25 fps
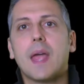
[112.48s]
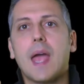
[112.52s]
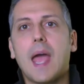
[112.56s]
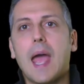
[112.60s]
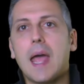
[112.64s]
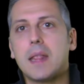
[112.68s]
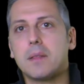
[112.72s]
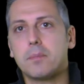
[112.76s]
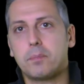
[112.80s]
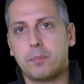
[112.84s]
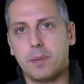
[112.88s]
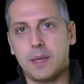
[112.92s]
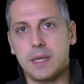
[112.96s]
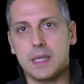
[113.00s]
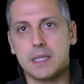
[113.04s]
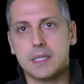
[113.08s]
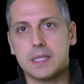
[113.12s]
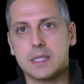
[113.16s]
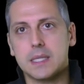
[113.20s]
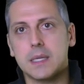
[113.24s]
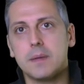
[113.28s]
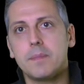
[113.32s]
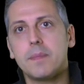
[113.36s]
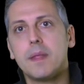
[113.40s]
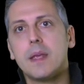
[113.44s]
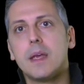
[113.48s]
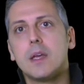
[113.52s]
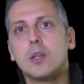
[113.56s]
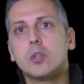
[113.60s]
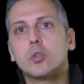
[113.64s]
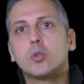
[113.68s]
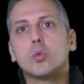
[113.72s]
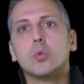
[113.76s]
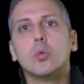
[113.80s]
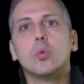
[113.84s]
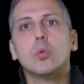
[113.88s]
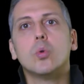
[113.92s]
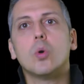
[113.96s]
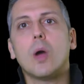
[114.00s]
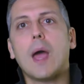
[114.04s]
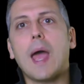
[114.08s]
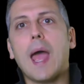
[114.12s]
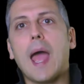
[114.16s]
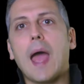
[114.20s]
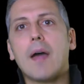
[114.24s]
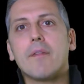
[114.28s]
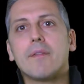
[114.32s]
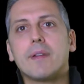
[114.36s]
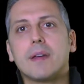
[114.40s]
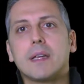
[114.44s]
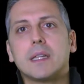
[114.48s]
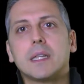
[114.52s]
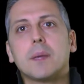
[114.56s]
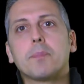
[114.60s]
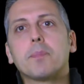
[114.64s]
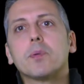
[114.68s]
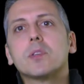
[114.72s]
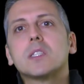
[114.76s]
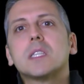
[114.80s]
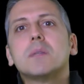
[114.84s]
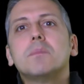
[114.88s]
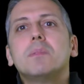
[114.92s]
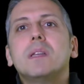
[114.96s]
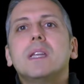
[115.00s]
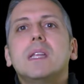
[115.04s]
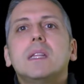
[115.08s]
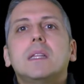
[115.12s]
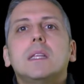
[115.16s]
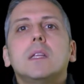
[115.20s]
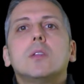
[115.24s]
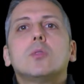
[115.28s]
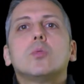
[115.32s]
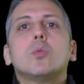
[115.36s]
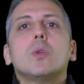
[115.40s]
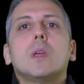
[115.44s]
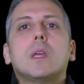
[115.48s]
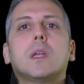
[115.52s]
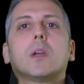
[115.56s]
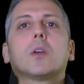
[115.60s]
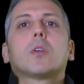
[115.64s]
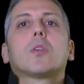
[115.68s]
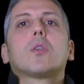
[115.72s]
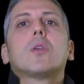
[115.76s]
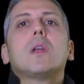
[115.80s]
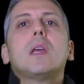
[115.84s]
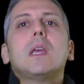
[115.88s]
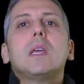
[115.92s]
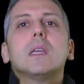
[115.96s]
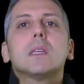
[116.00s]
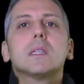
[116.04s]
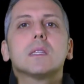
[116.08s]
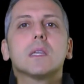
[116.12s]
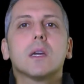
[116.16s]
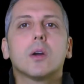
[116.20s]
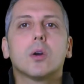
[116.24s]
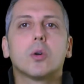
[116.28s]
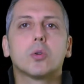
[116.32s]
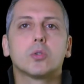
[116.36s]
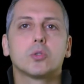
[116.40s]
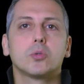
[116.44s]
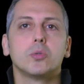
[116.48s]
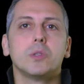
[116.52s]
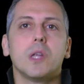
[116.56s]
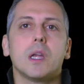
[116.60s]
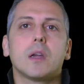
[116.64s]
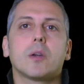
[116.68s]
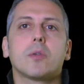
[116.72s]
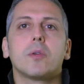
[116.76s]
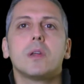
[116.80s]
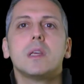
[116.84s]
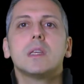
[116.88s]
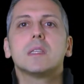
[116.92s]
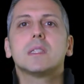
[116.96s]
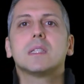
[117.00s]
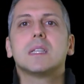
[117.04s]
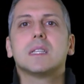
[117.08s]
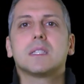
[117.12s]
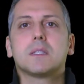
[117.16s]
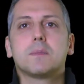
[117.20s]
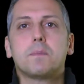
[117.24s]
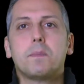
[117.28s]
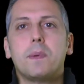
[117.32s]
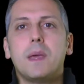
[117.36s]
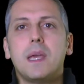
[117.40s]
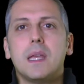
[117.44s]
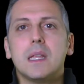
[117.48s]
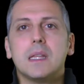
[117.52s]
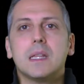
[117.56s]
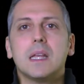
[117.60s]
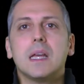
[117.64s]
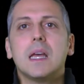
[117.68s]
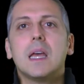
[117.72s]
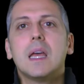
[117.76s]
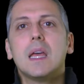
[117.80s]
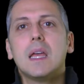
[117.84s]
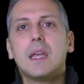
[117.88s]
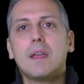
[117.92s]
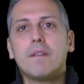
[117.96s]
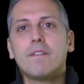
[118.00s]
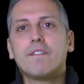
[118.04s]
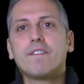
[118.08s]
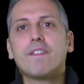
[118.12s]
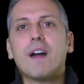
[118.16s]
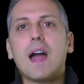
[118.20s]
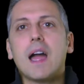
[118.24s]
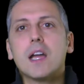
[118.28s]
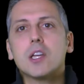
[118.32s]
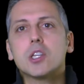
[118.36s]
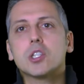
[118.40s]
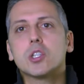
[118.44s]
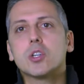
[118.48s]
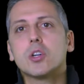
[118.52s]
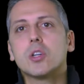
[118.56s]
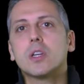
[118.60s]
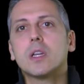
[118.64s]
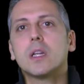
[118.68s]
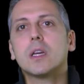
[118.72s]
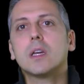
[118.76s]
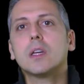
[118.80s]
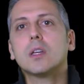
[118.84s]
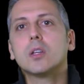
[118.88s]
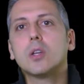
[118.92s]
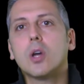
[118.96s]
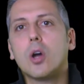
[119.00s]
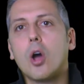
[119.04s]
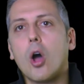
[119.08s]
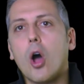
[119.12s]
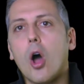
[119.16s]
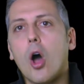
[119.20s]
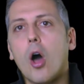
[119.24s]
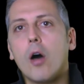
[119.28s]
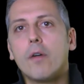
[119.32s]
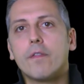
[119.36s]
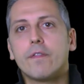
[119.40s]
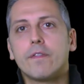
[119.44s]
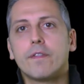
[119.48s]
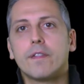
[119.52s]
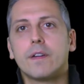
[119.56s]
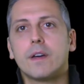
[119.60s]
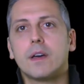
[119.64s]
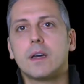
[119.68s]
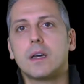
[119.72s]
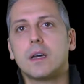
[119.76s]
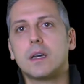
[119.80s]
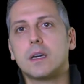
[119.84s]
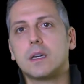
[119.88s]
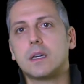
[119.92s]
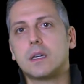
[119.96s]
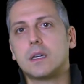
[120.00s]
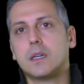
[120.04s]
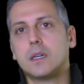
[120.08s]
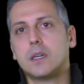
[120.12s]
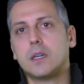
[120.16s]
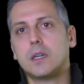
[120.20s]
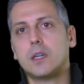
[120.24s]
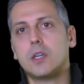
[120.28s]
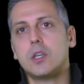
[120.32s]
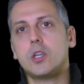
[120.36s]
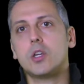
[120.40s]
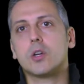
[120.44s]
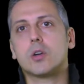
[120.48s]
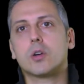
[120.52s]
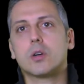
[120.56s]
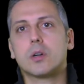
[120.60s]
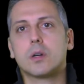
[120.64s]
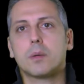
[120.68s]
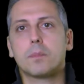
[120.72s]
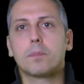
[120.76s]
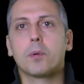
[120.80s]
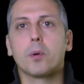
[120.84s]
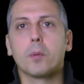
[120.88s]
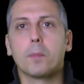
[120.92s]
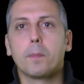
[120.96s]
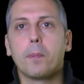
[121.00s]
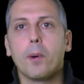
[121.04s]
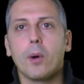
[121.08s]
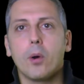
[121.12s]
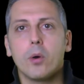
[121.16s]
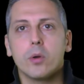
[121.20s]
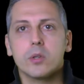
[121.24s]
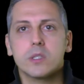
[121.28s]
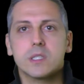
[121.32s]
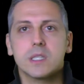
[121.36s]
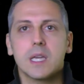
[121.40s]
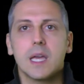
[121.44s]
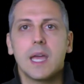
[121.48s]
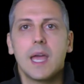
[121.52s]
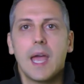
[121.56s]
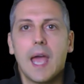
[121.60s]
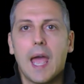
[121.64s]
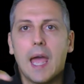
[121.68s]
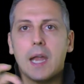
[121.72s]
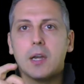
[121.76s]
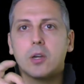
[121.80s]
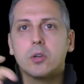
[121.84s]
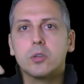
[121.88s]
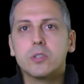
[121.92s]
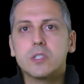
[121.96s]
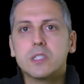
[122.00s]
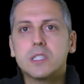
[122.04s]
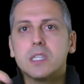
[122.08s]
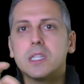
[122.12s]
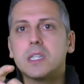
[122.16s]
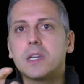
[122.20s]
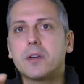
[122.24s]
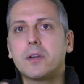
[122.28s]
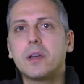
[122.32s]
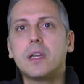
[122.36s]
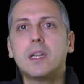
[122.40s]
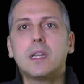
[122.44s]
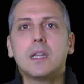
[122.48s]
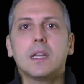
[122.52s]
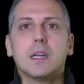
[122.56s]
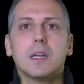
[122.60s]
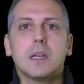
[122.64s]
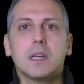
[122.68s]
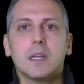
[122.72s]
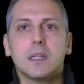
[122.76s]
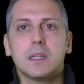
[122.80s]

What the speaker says: handpiece, to have the possibility to increase or to decrease the speed in function of your purpose, considering what